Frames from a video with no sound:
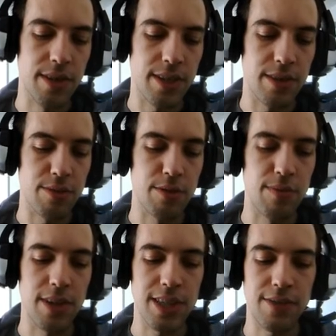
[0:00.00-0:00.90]
do
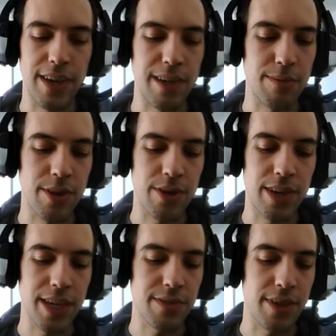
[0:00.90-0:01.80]
those 20
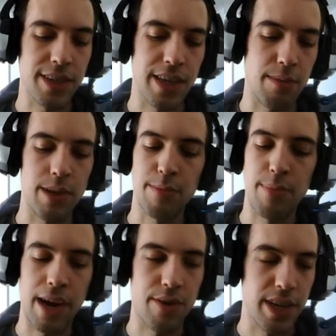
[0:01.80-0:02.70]
recordings, for example, in
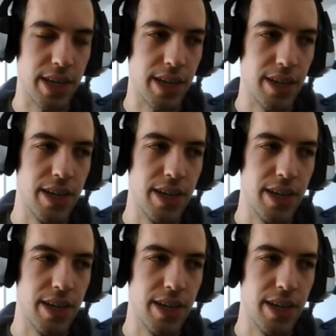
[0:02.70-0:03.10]
parallel,